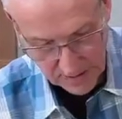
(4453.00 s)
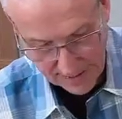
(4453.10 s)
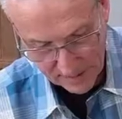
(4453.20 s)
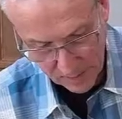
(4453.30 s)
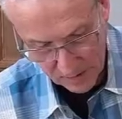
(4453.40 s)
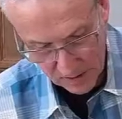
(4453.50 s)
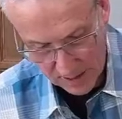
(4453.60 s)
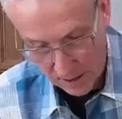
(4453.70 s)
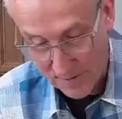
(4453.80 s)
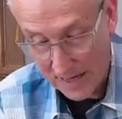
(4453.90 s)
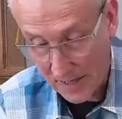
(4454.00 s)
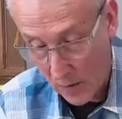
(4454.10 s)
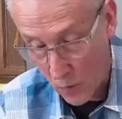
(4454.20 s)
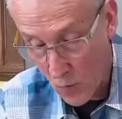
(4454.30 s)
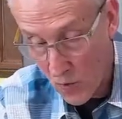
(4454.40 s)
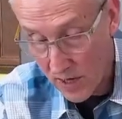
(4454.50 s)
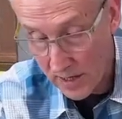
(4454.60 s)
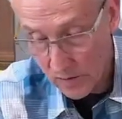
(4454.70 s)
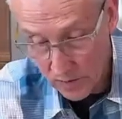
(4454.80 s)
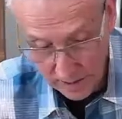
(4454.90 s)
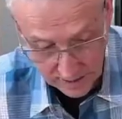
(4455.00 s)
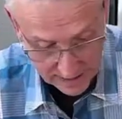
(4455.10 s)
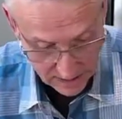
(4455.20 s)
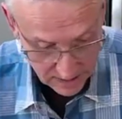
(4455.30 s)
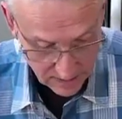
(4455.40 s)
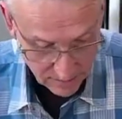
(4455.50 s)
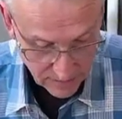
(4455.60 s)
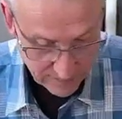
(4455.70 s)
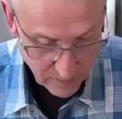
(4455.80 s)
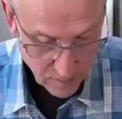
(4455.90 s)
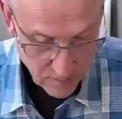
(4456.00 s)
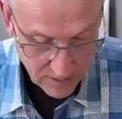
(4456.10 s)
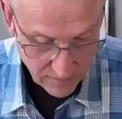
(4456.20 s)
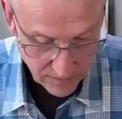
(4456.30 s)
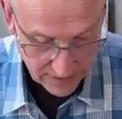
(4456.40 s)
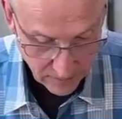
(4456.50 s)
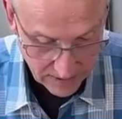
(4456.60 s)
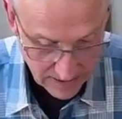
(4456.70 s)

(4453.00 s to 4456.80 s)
of tablespoons on here because I really, really like the flavor